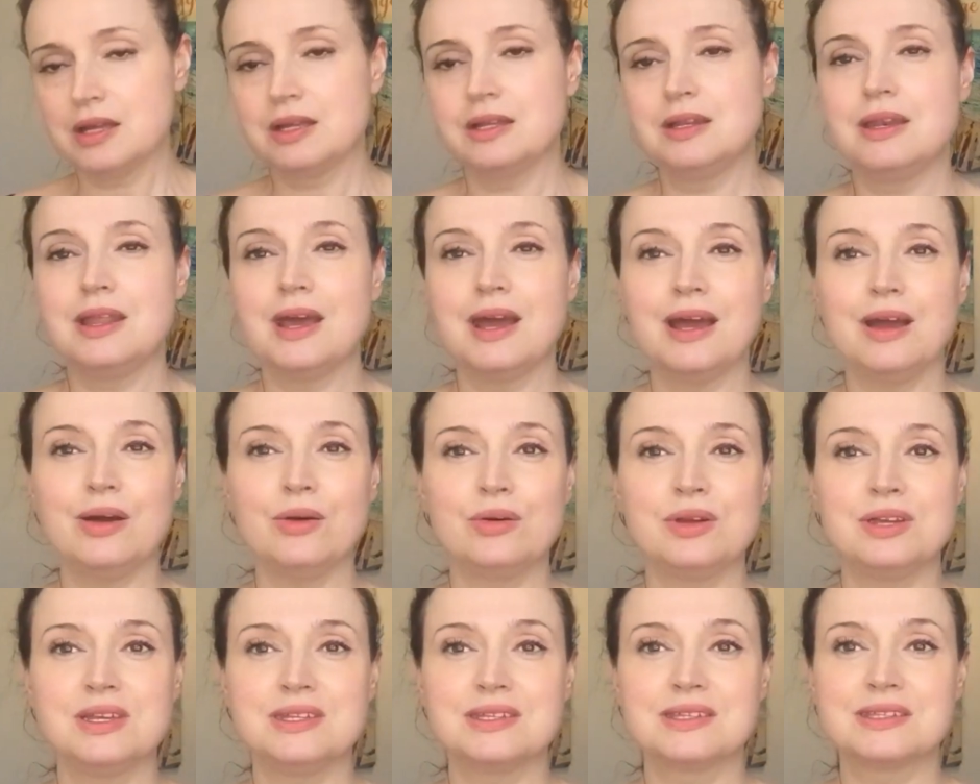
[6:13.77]
Now
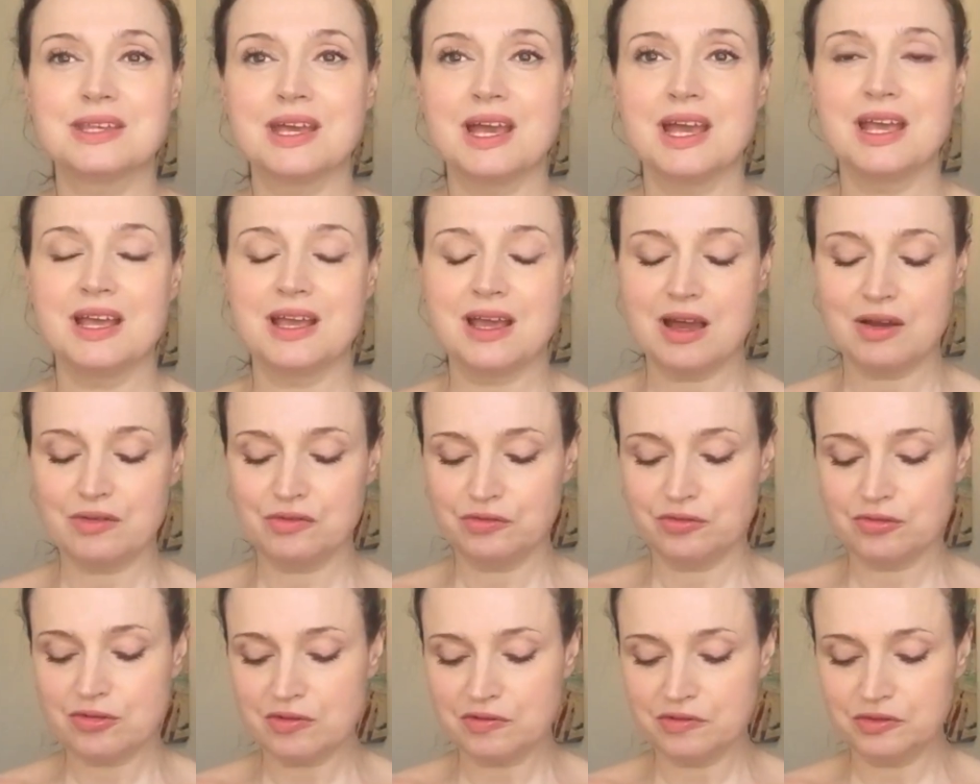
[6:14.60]
it's saying,
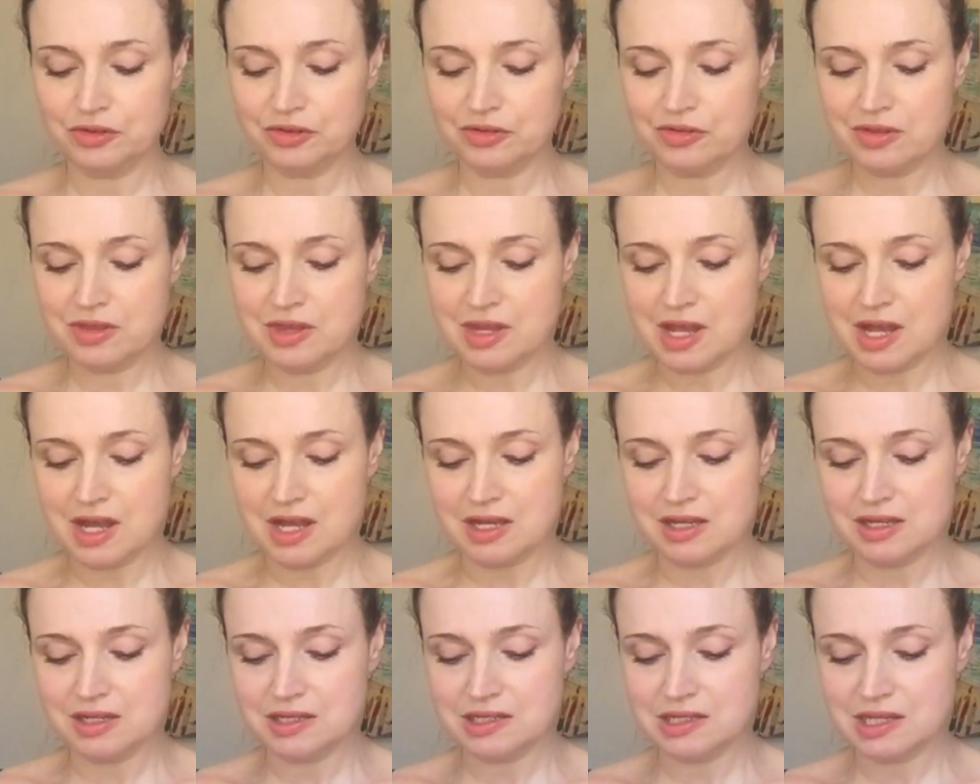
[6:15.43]
after I've done
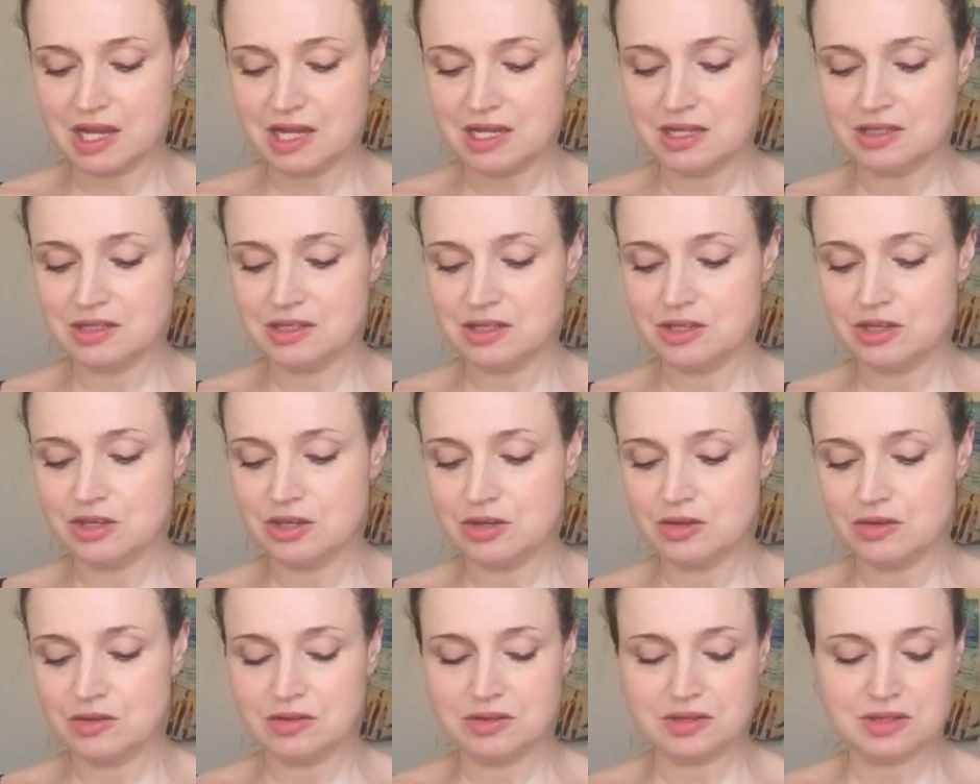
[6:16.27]
that, it's saying to
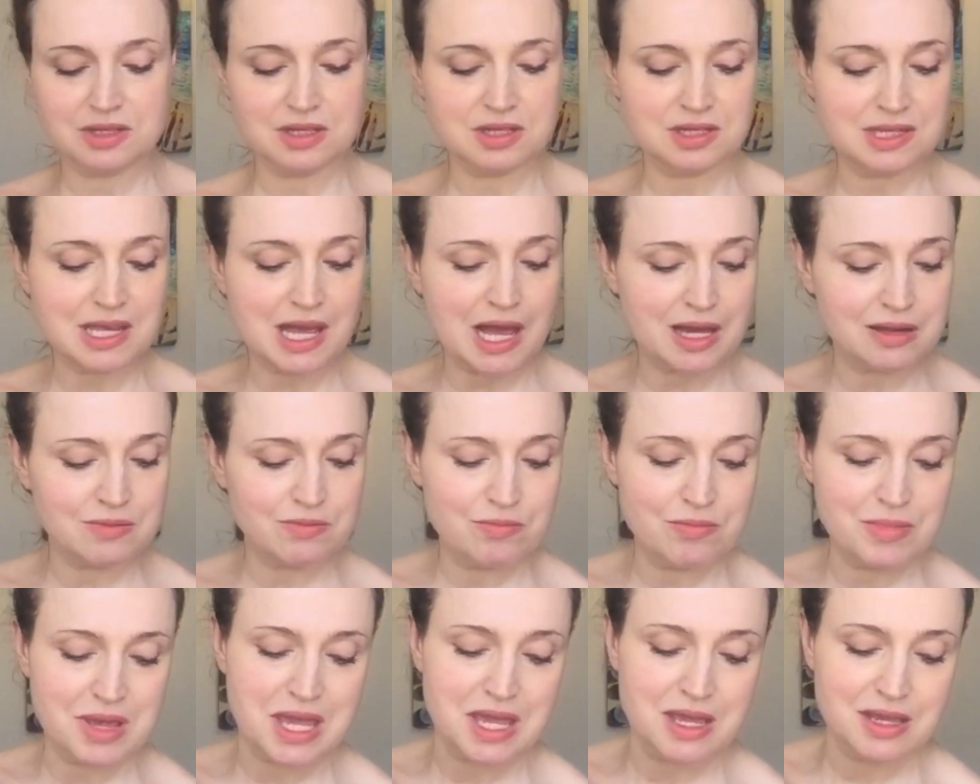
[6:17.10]
use the
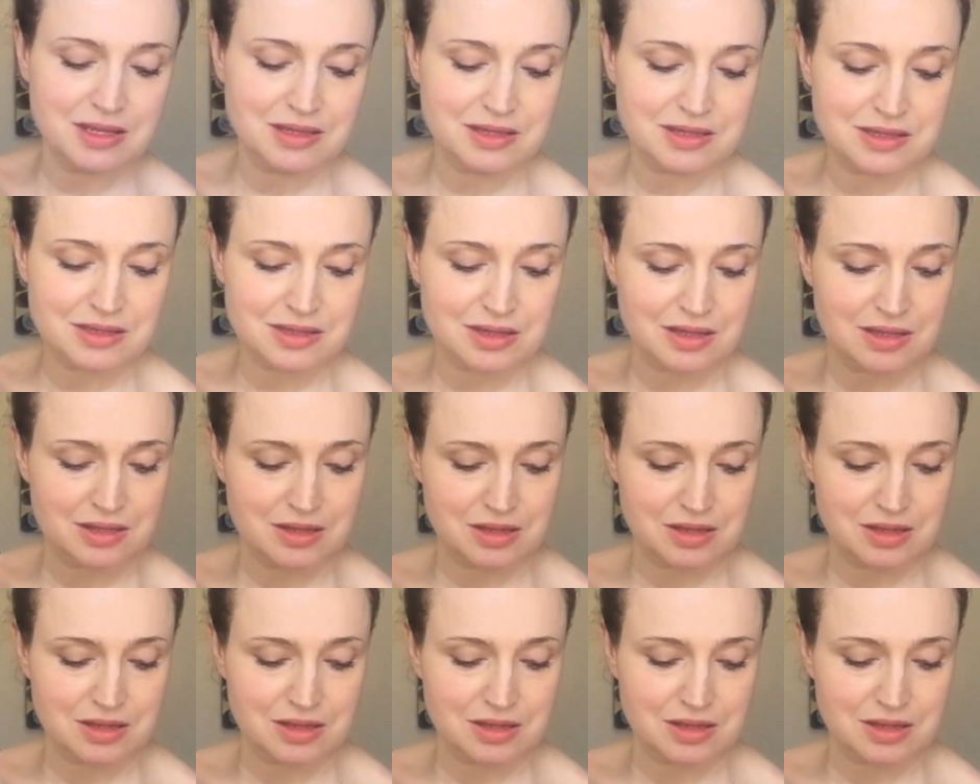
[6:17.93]
tan mitt,